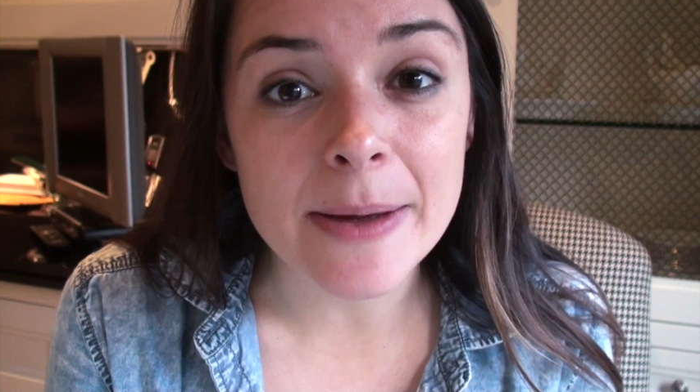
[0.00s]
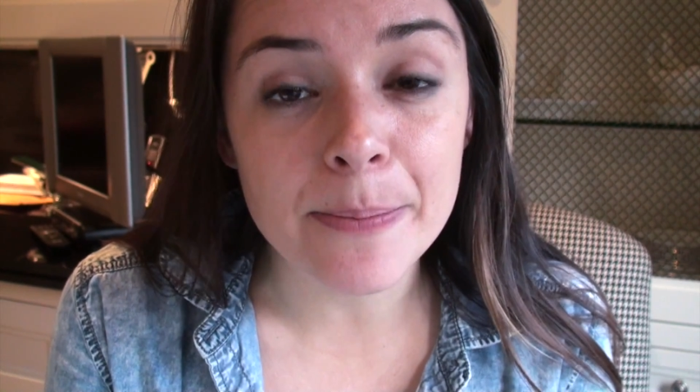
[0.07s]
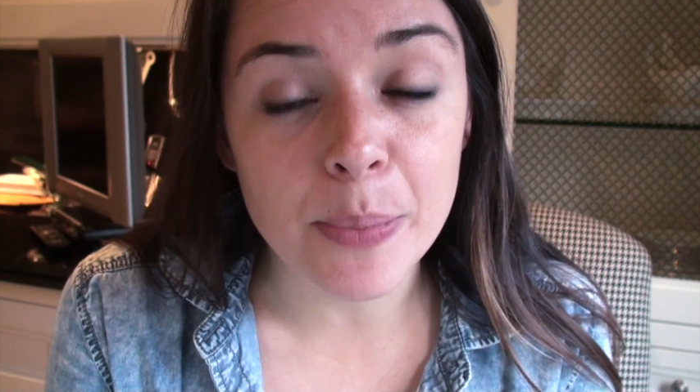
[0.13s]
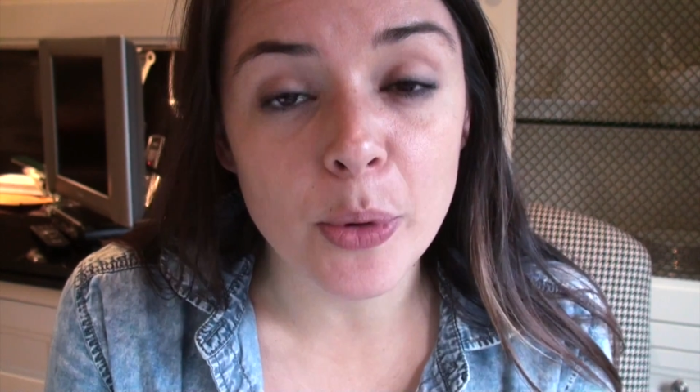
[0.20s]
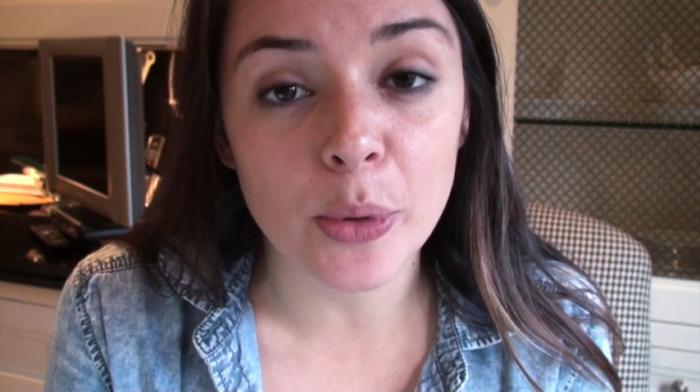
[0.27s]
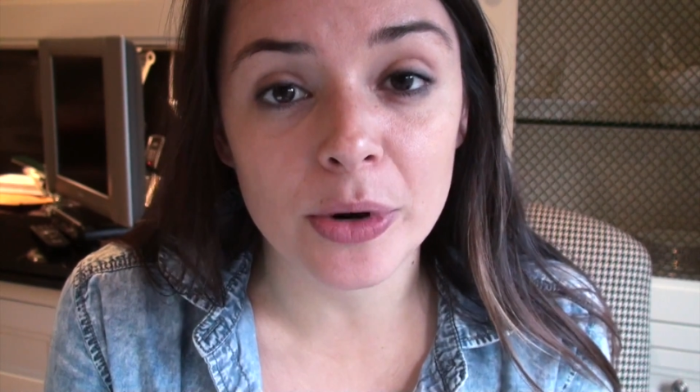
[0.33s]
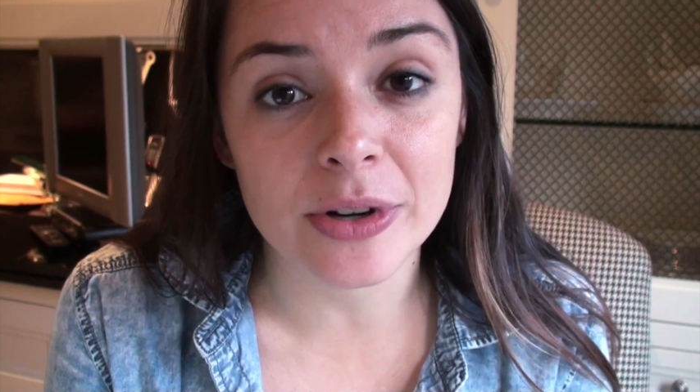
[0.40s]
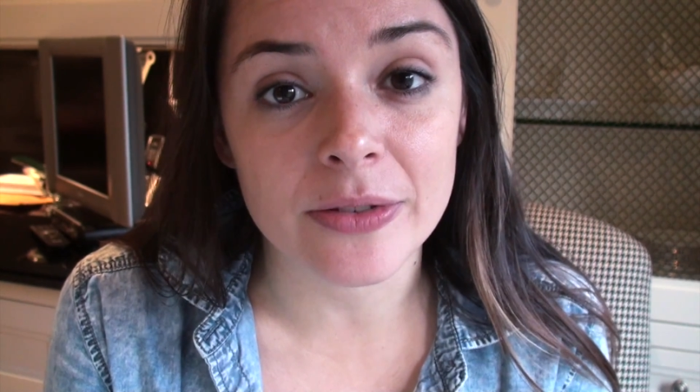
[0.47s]

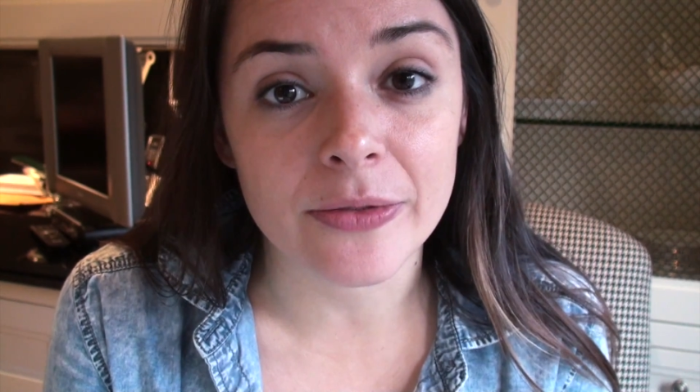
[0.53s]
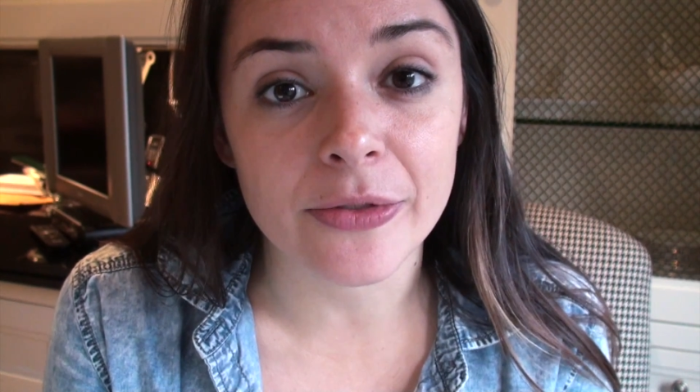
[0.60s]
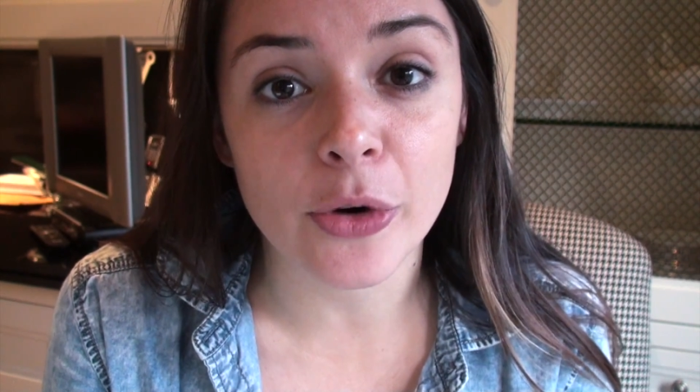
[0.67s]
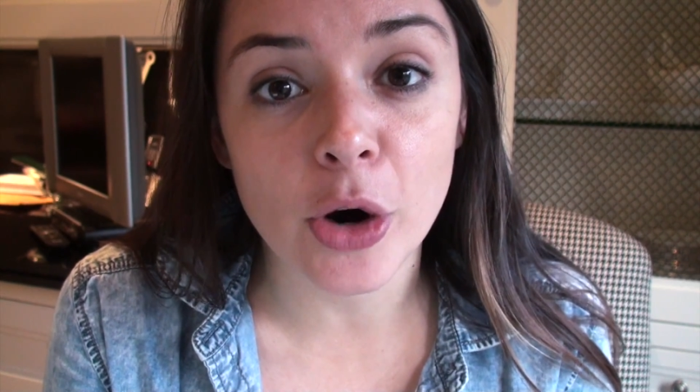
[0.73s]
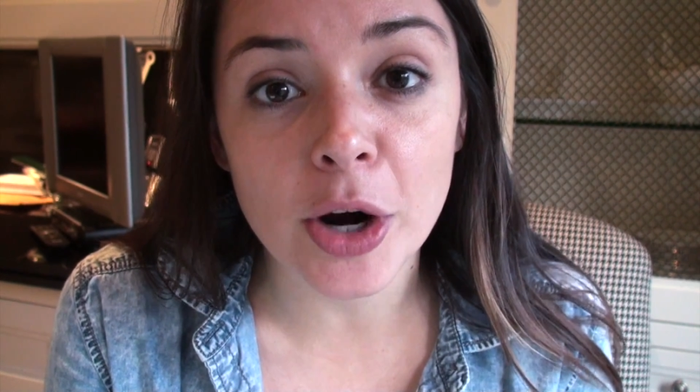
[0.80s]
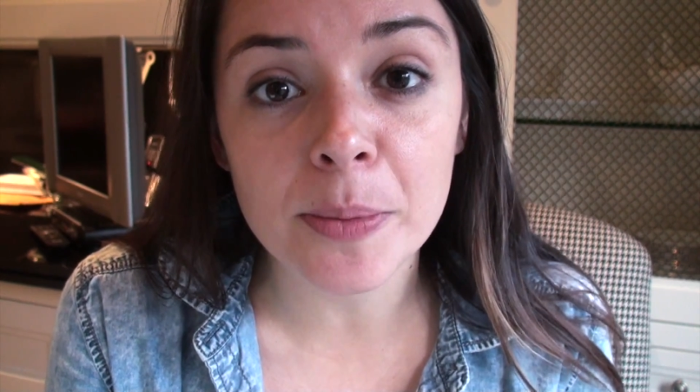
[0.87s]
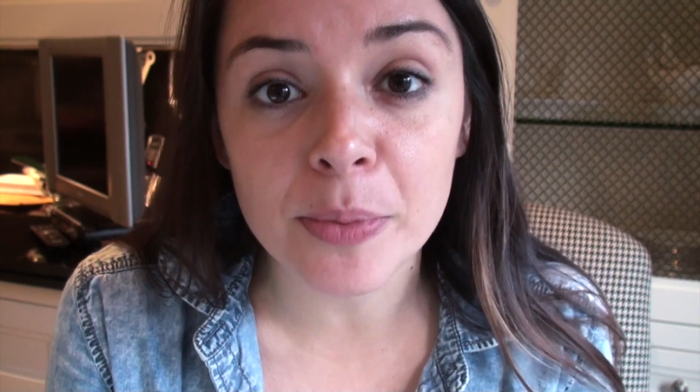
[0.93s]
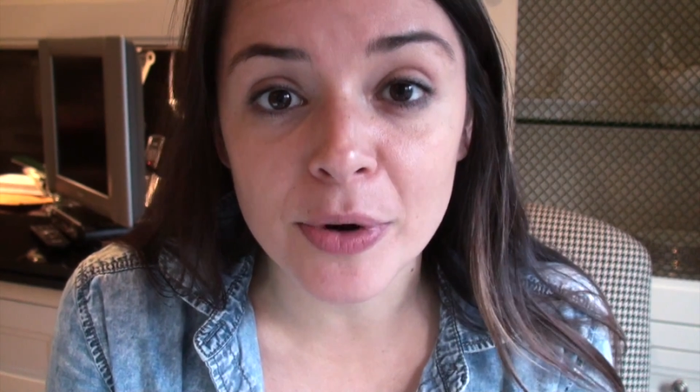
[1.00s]
important
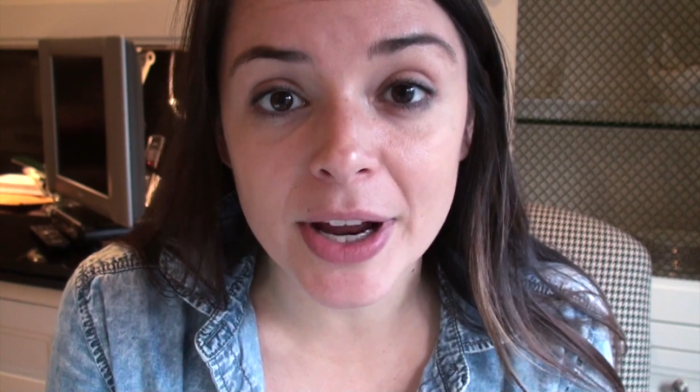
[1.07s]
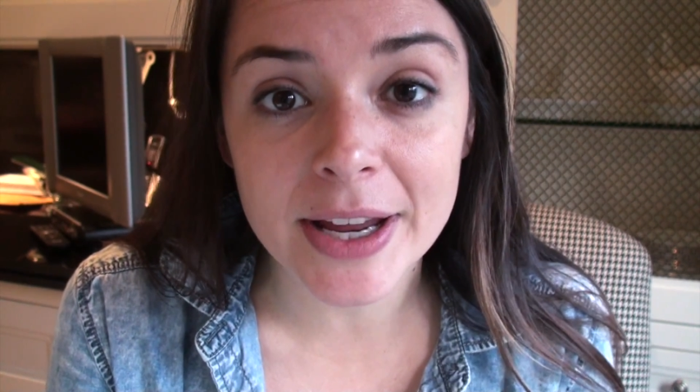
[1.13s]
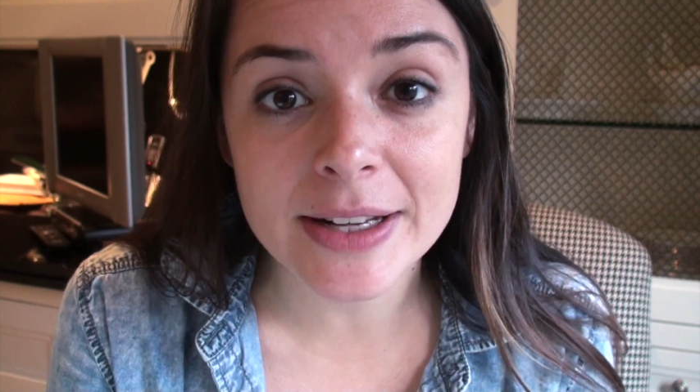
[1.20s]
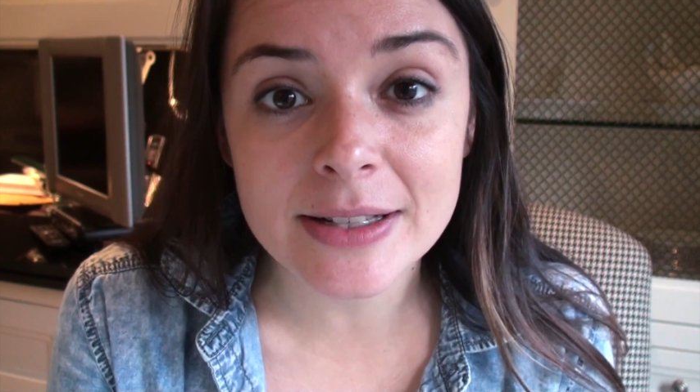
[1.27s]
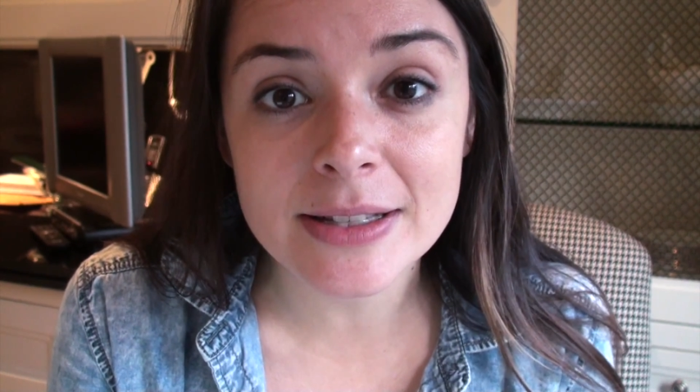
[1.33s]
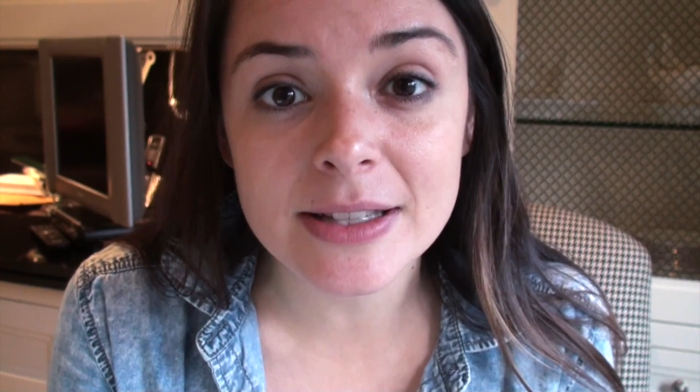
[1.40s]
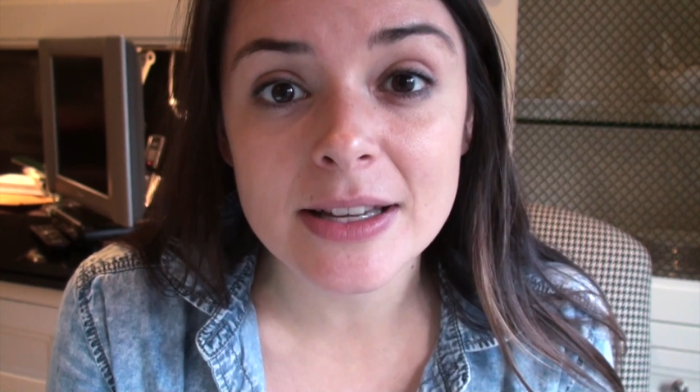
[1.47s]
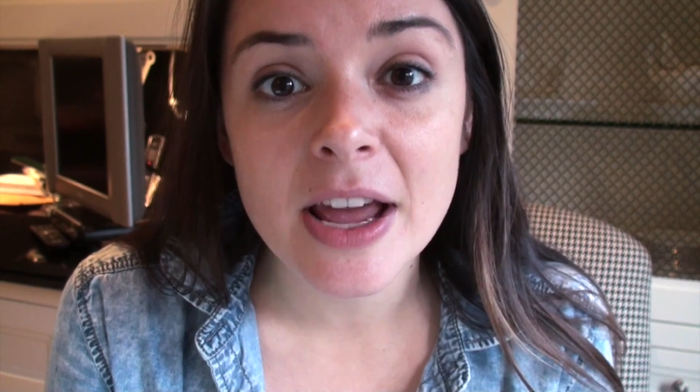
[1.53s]
for our
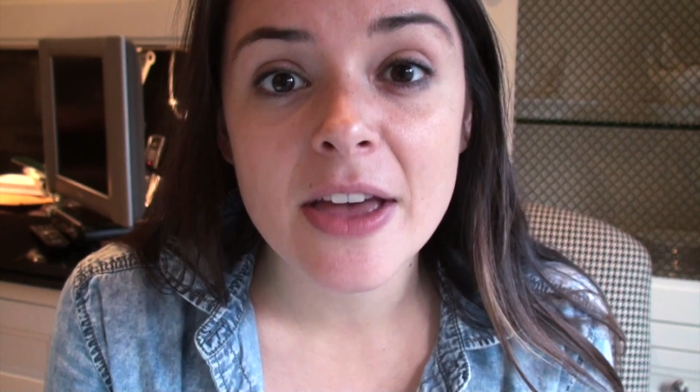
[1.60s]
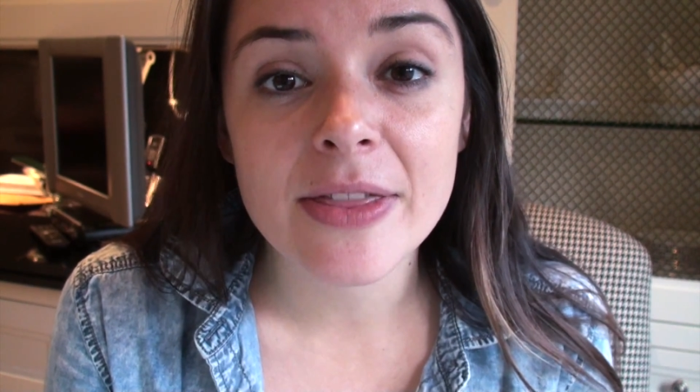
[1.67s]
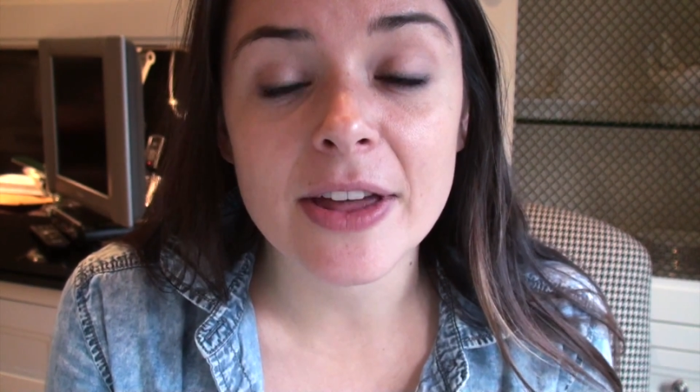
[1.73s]
brains